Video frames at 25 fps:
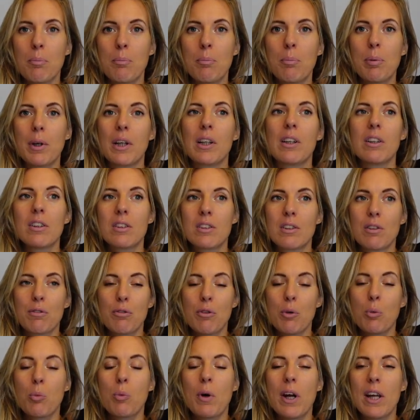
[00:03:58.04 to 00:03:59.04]
because of
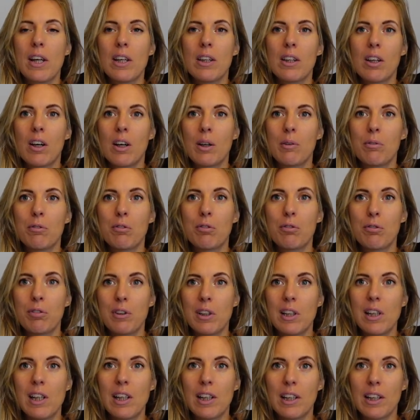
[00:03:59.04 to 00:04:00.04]
the way that I'm
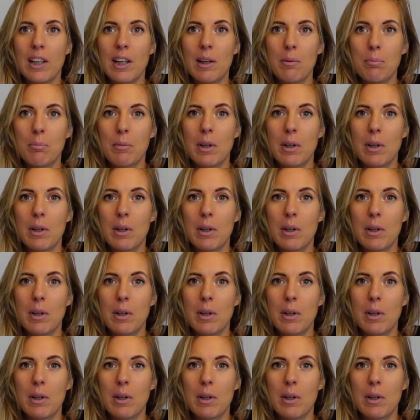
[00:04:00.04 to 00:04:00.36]
feeling in